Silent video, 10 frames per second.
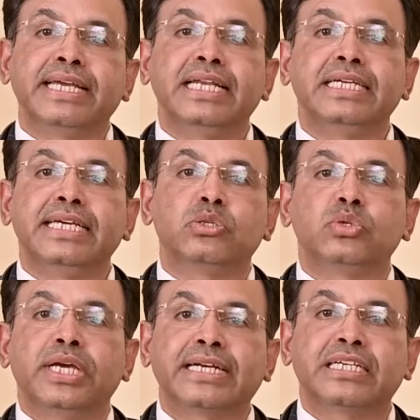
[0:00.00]
daily
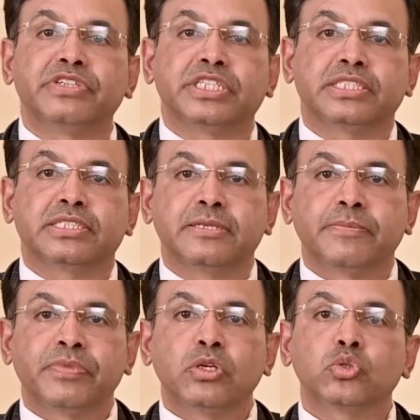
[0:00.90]
day-to-day -day activities.
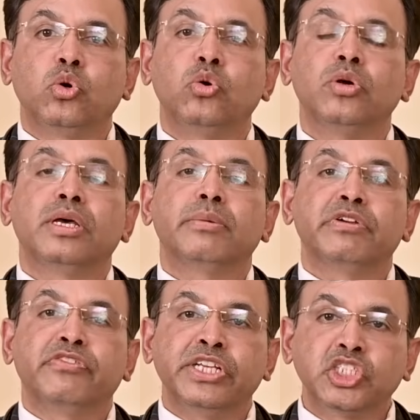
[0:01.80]
So
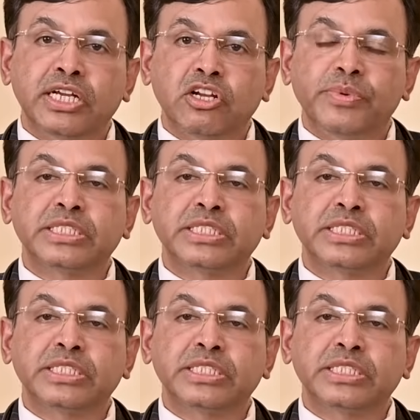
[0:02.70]
prevention of